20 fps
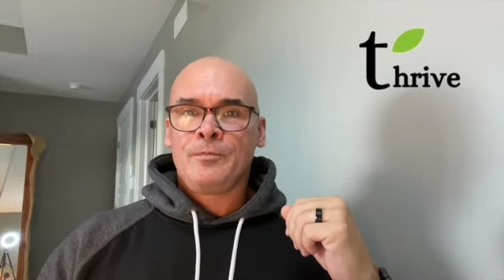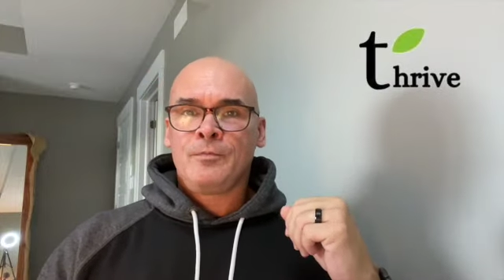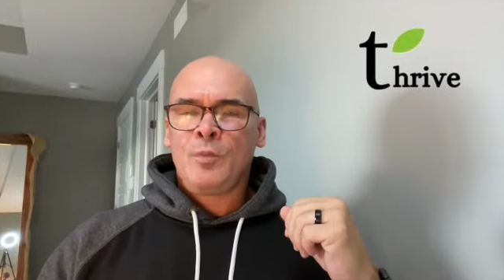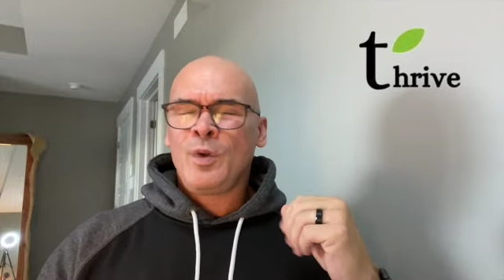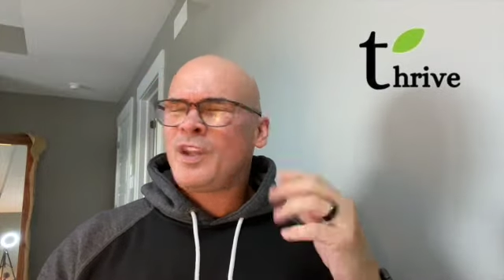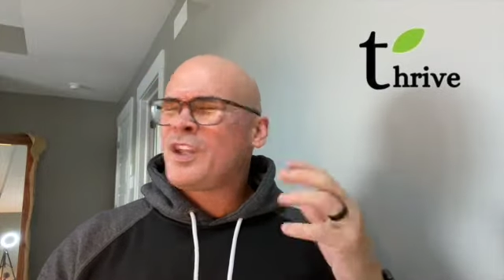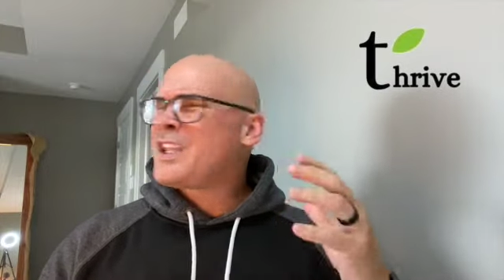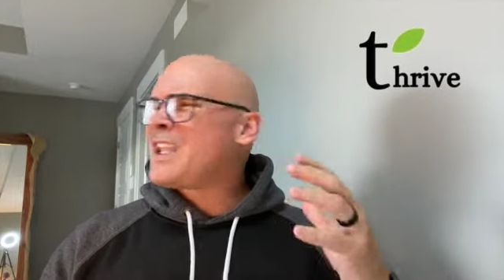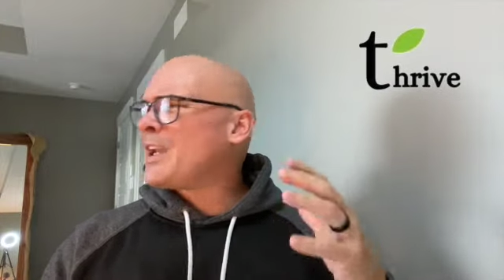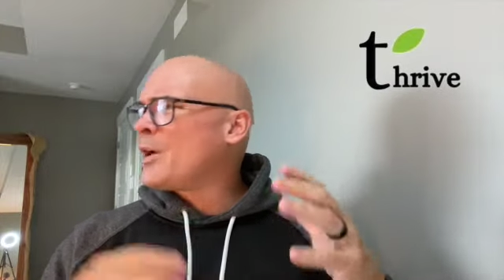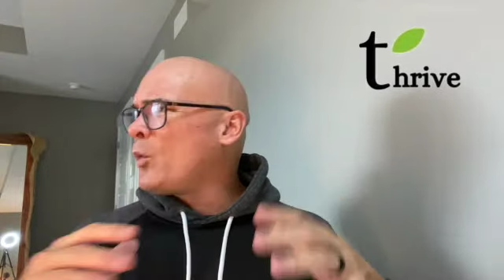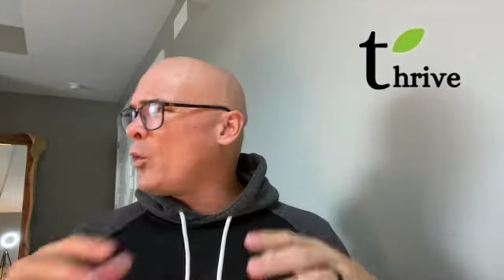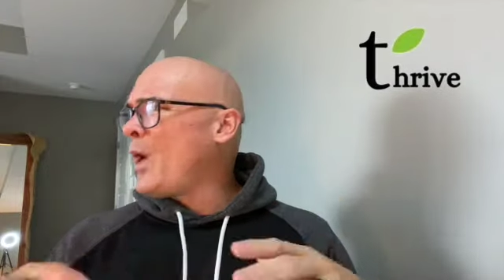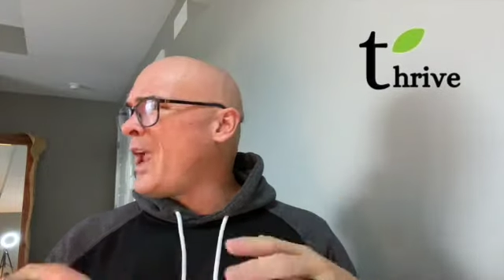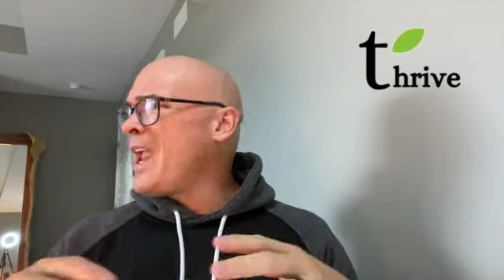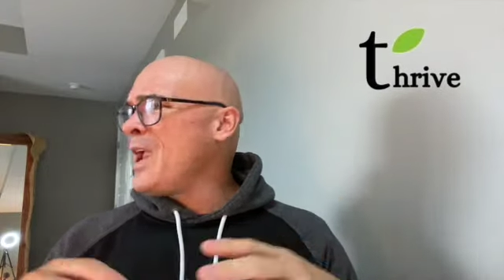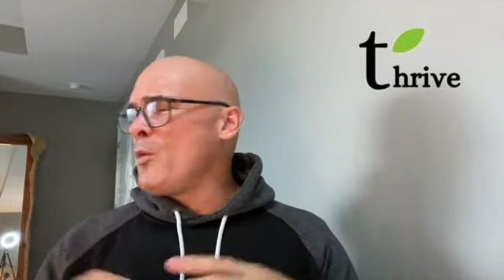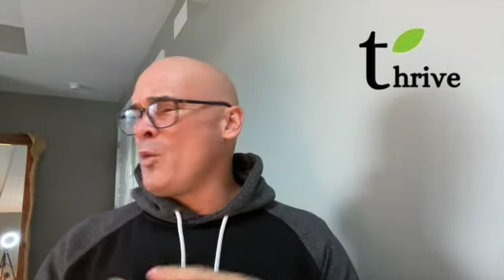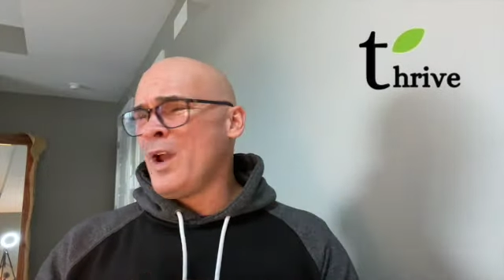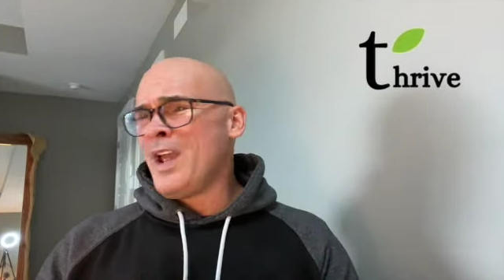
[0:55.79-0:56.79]
We could get
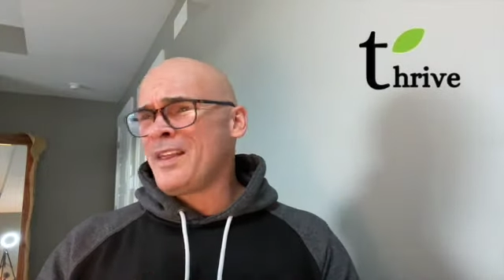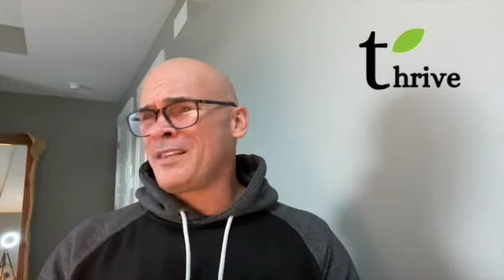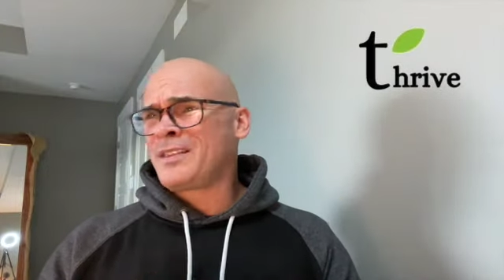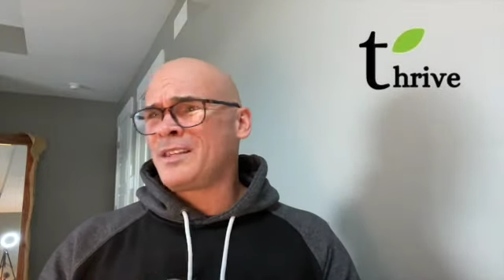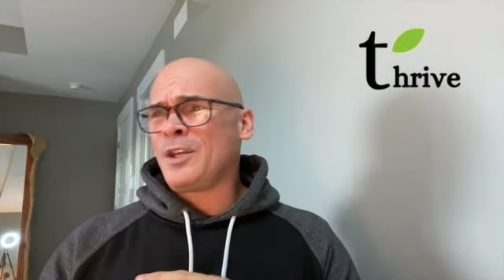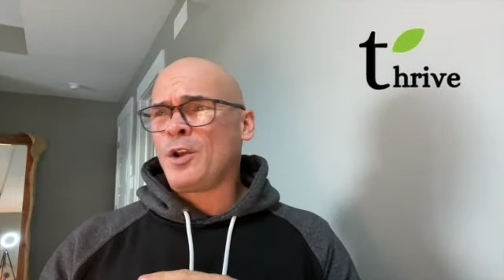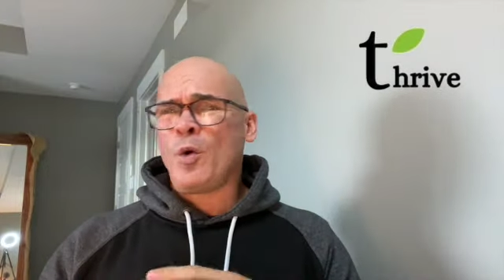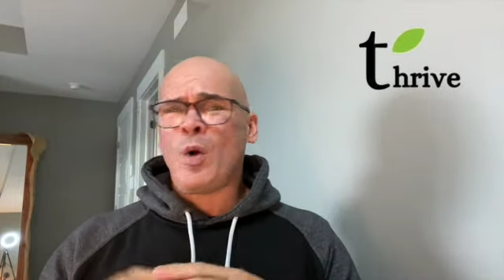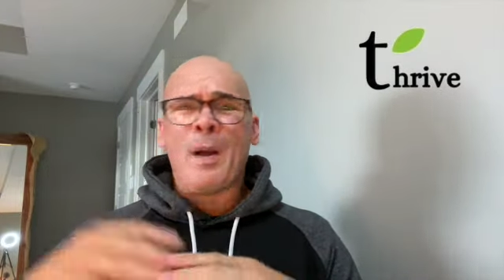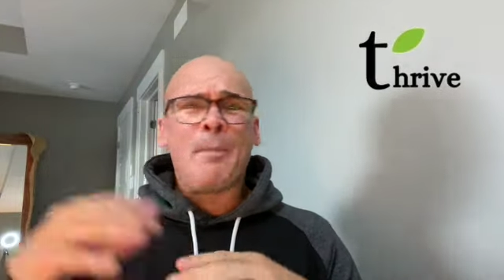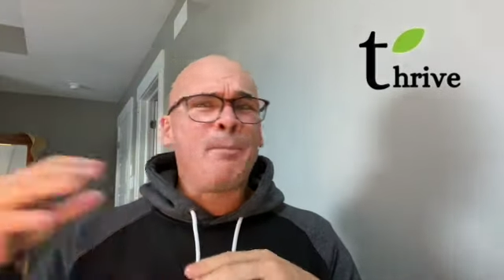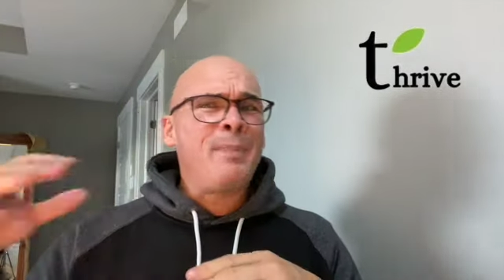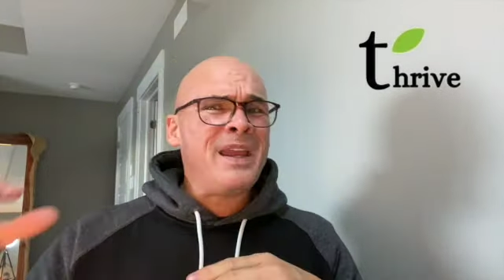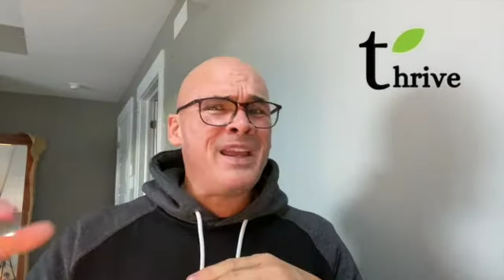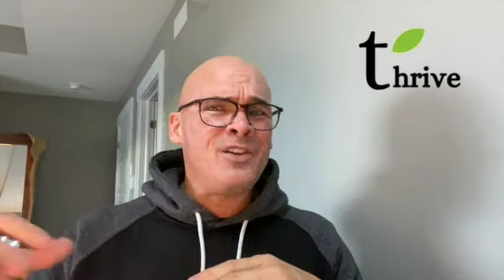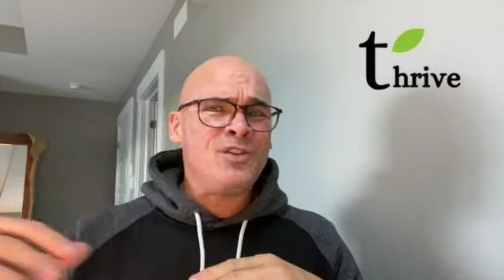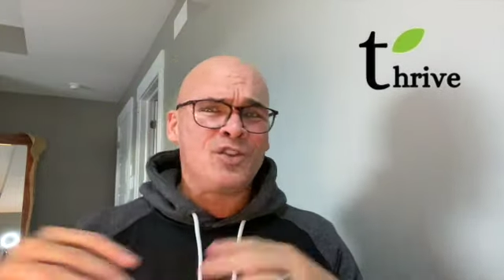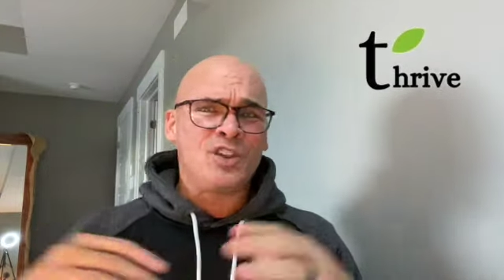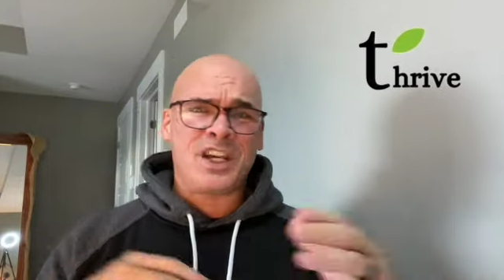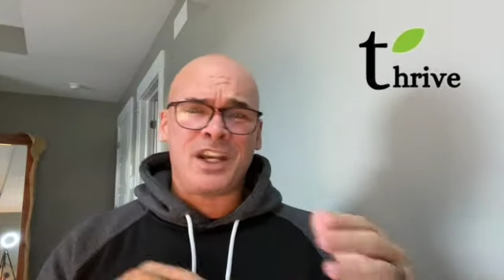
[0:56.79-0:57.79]
away with, a
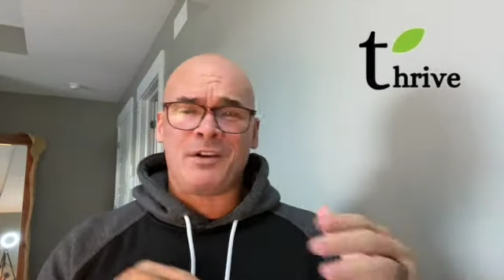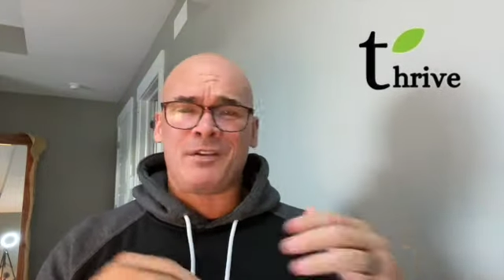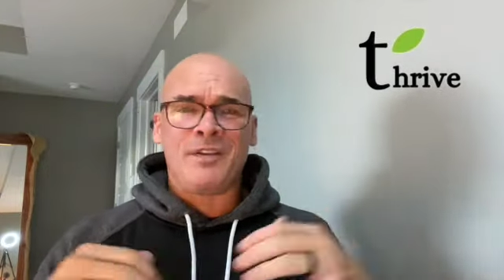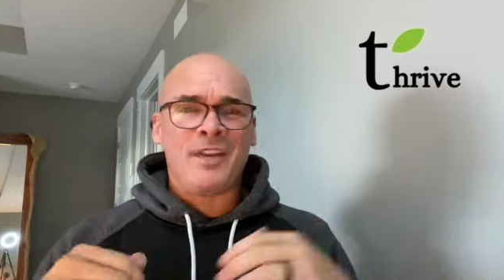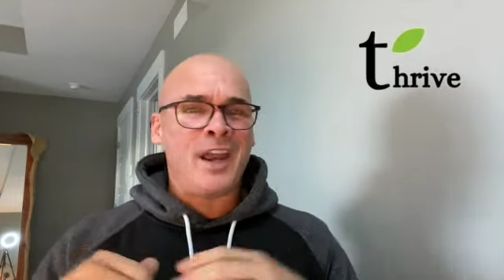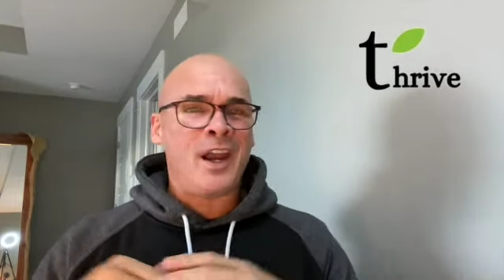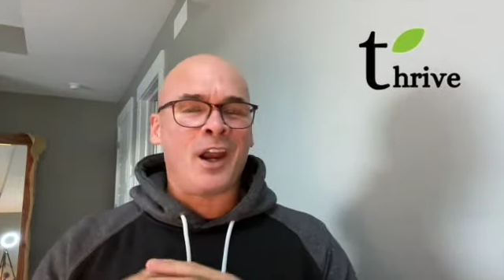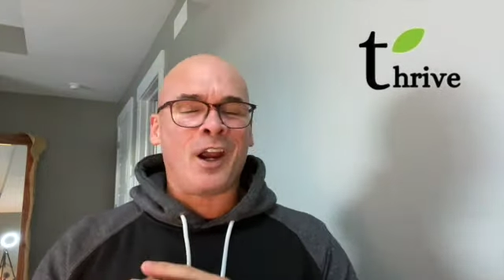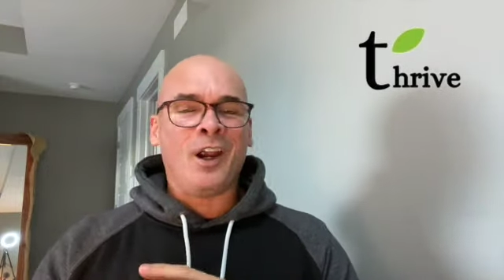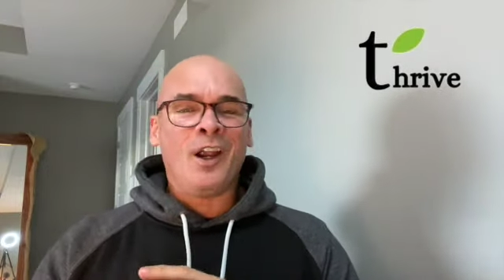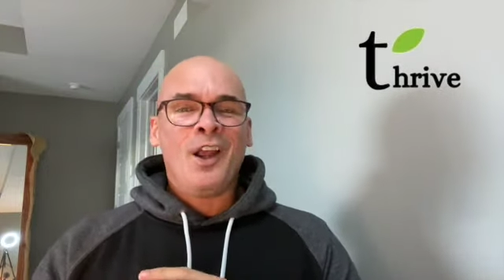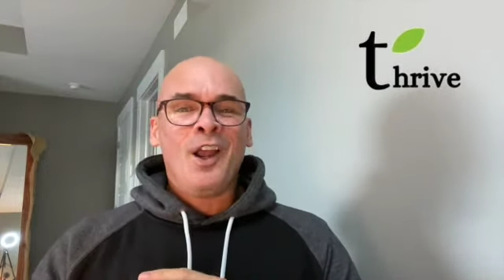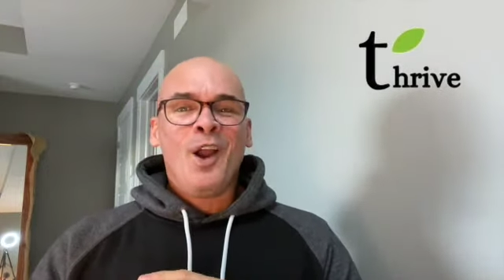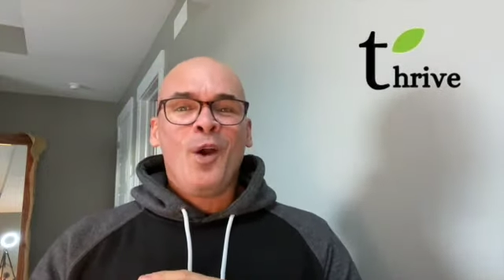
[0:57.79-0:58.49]
binge here and there.